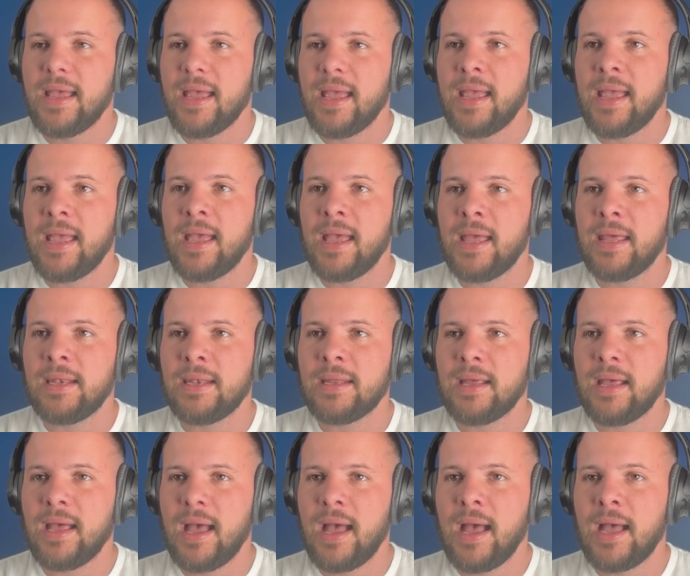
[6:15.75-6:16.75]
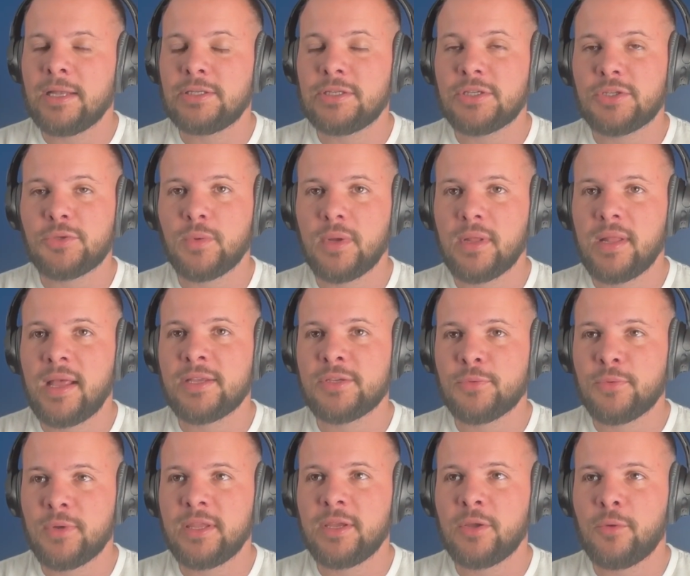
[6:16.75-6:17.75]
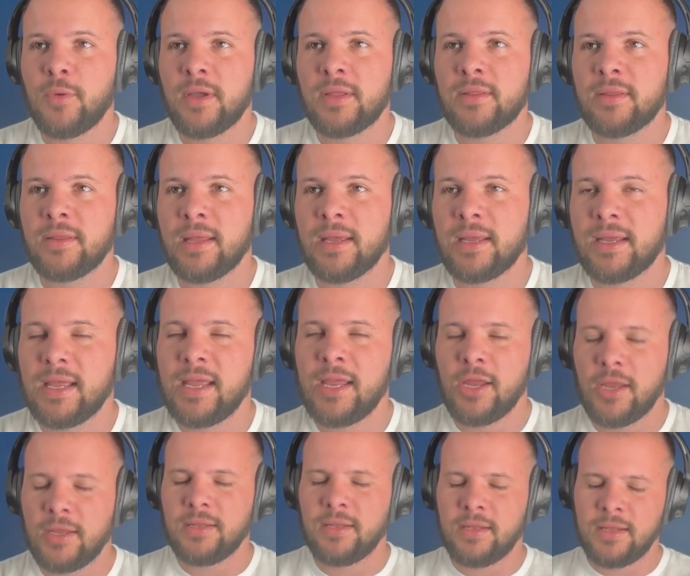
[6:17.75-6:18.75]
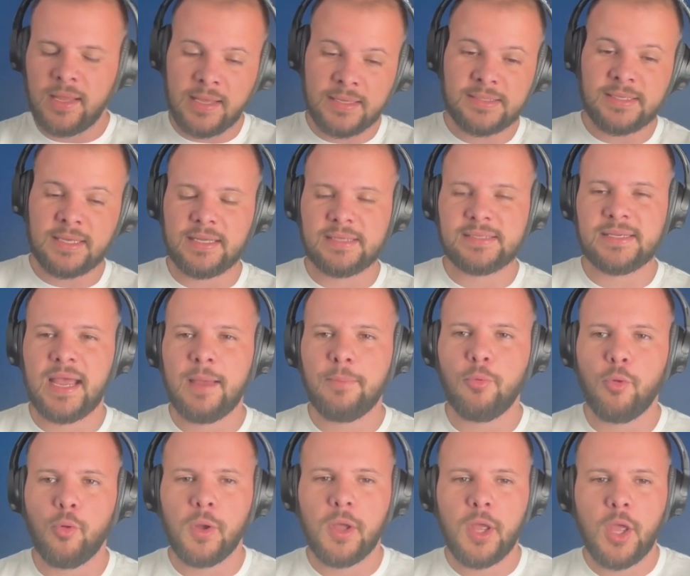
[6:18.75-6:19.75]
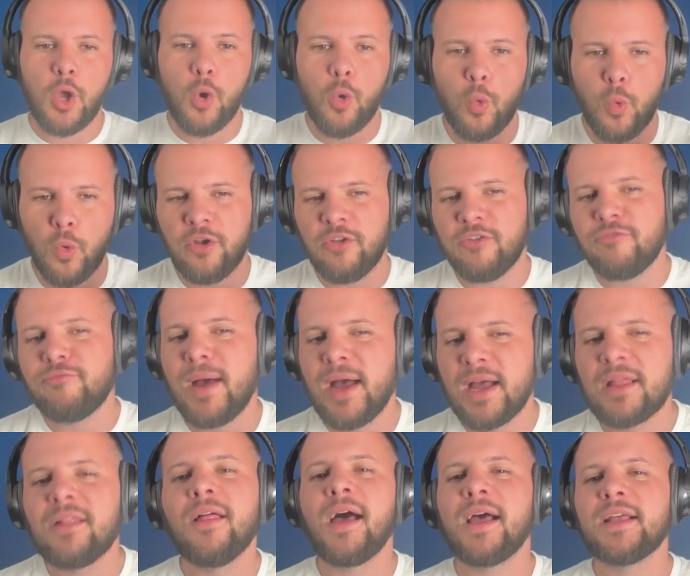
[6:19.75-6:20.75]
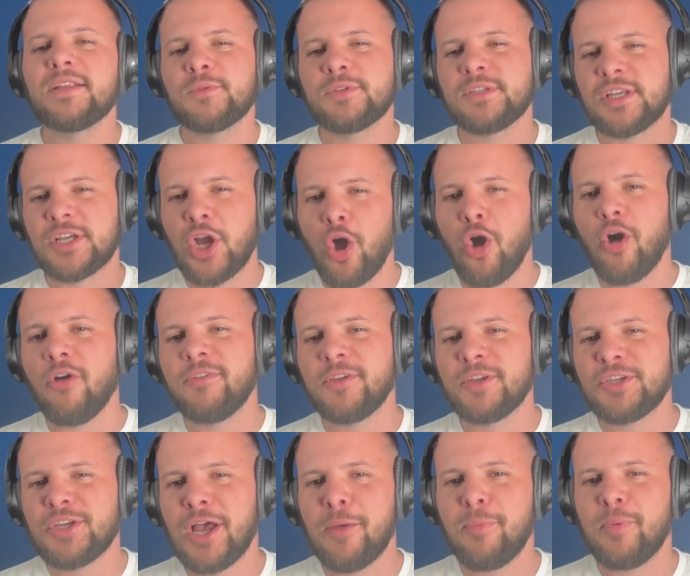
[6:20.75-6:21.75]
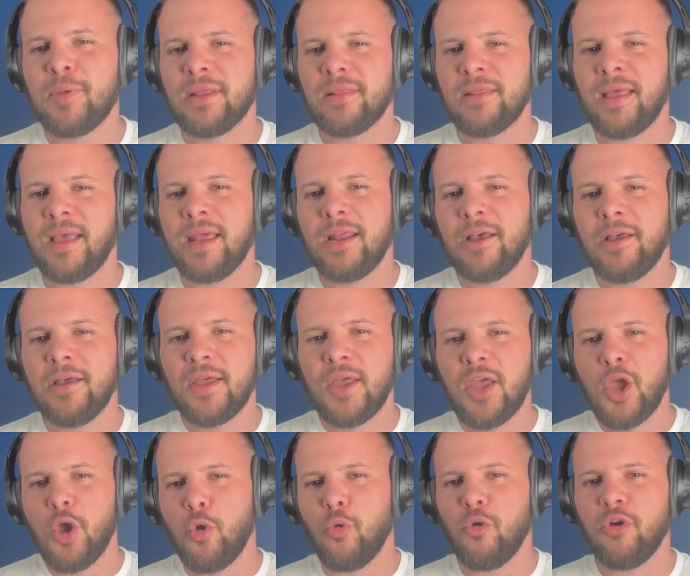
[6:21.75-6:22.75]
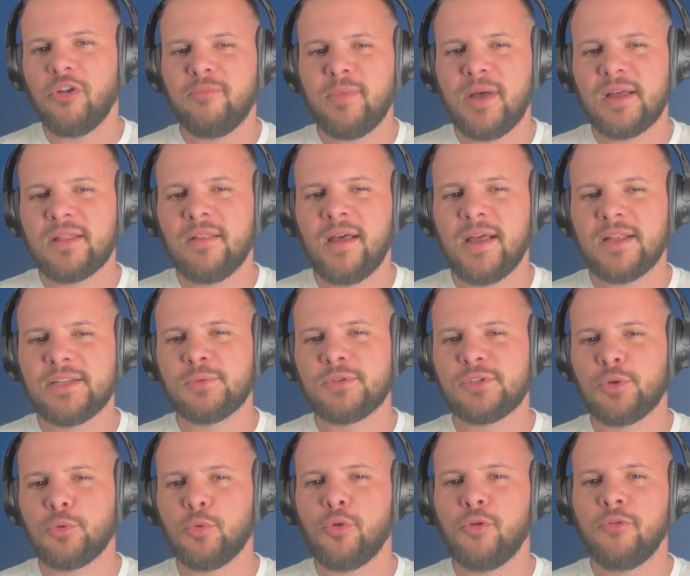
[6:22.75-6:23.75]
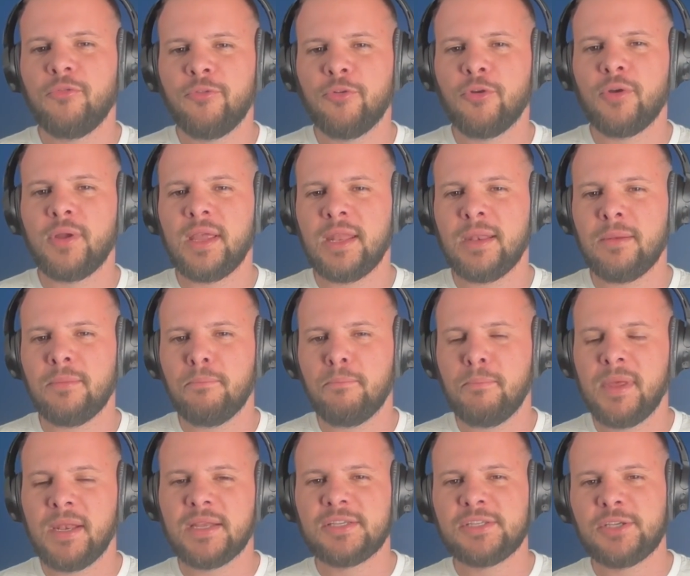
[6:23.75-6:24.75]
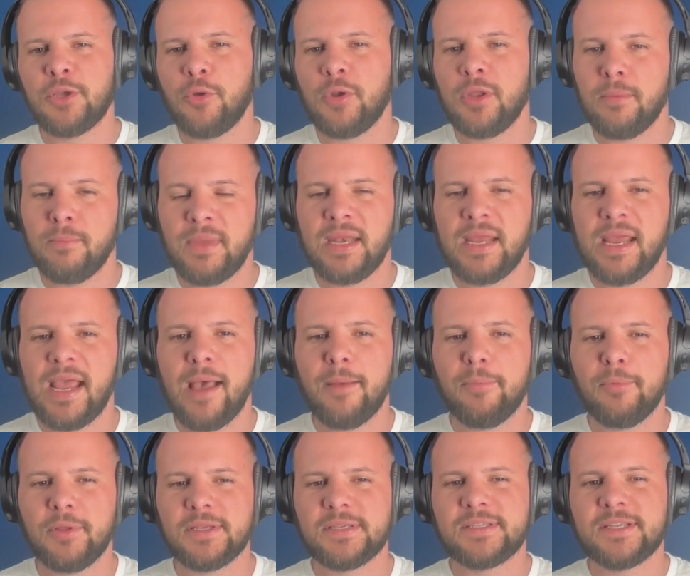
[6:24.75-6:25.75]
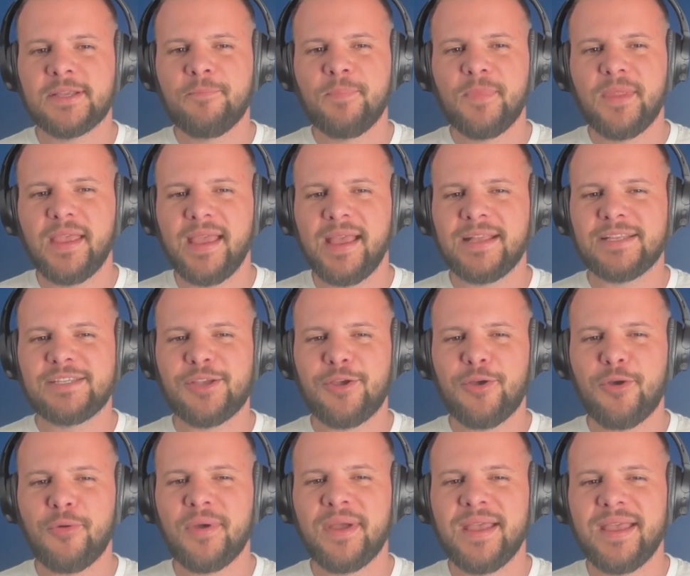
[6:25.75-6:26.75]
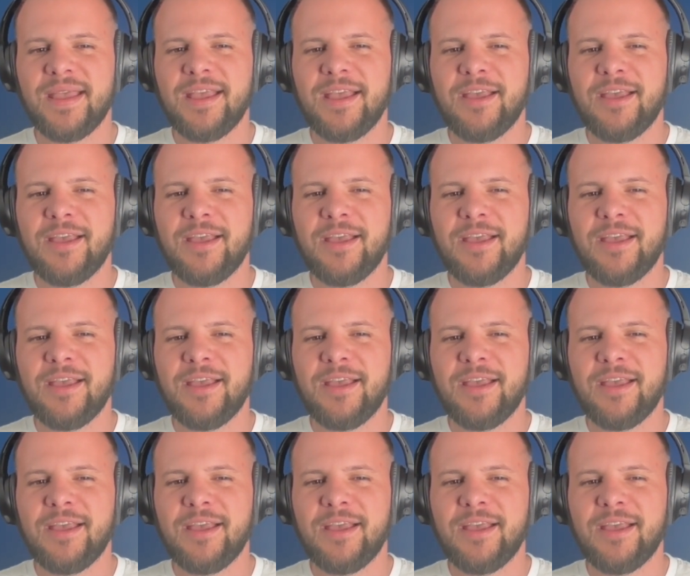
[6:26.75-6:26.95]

And I just realized really quickly, like as an example, one of my clients was a coffee shop in Atlanta one of my clients was a roofer in Minnesota, in Minneapolis. And oh, so oh, wow.